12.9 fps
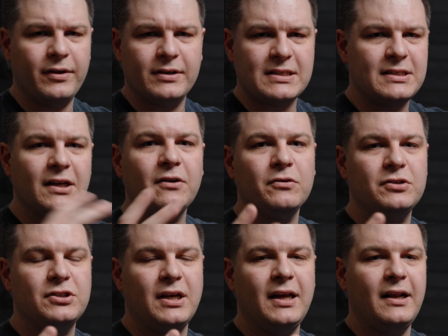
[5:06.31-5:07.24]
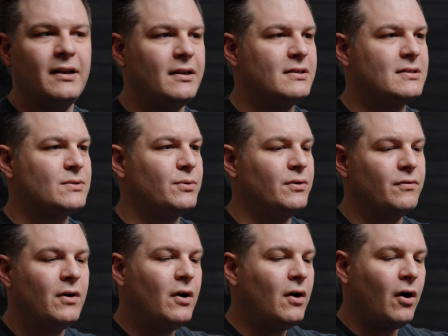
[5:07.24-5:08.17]
The signal chain is sort
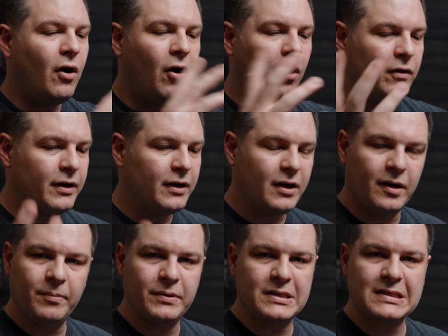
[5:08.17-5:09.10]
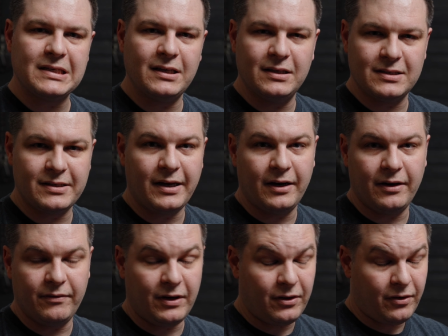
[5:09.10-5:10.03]
of all encompassed inside
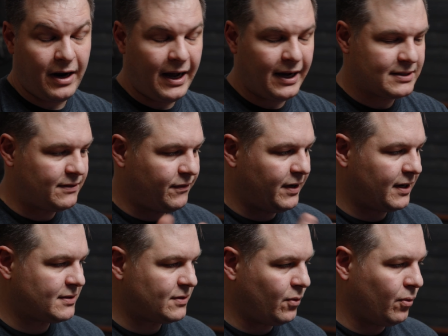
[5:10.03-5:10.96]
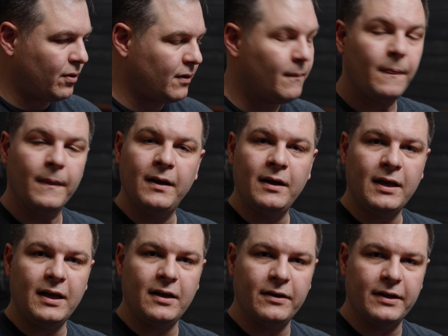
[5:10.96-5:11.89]
of either Axe-FX or
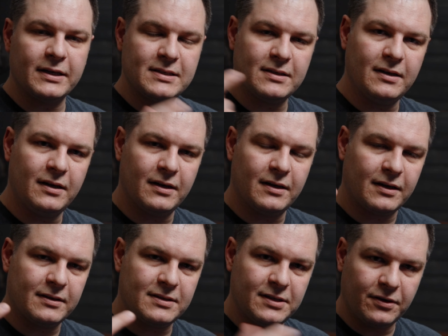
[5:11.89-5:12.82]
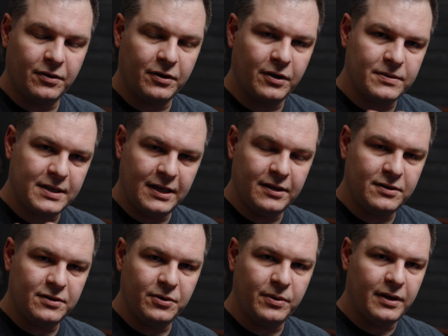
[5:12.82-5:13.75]
Helix. Signal goes
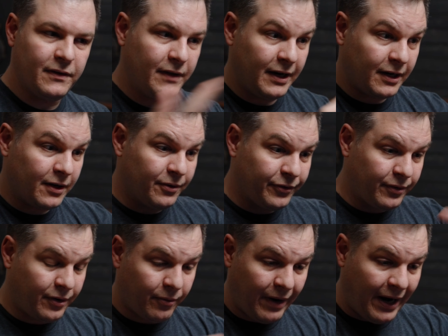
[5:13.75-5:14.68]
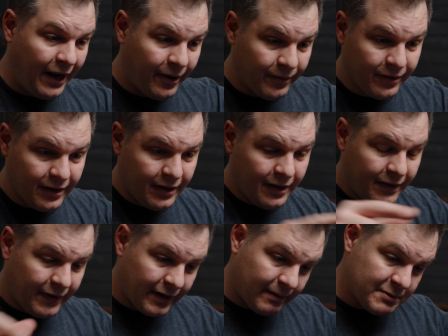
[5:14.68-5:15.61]
into it, then it goes around,
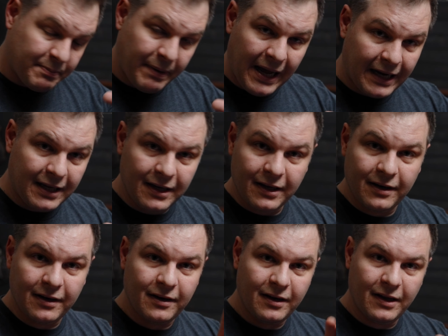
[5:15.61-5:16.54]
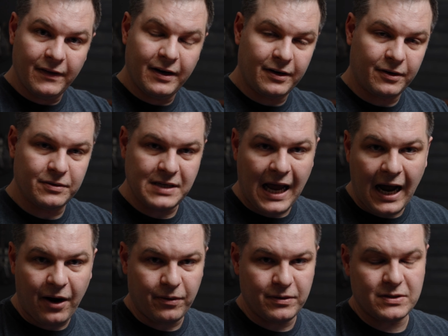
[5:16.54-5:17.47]
then it comes back in, and then it goes
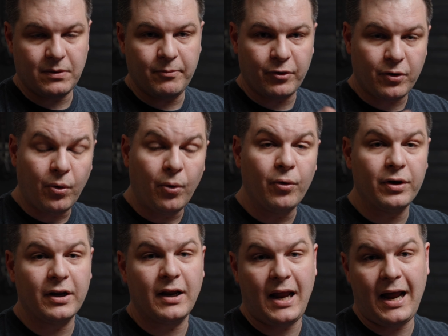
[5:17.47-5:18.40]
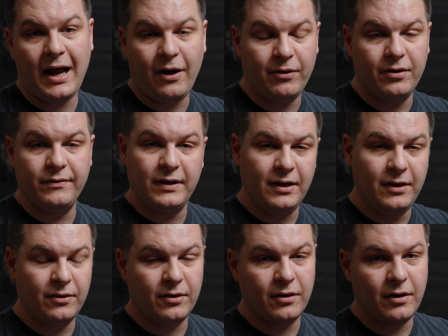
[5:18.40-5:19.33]
out. So I'm recording out of
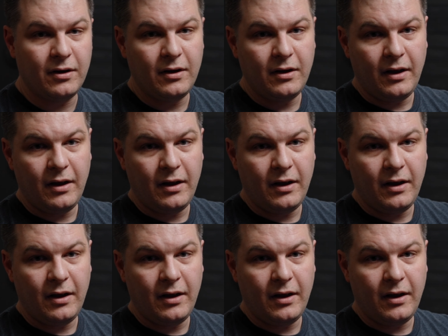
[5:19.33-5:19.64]
either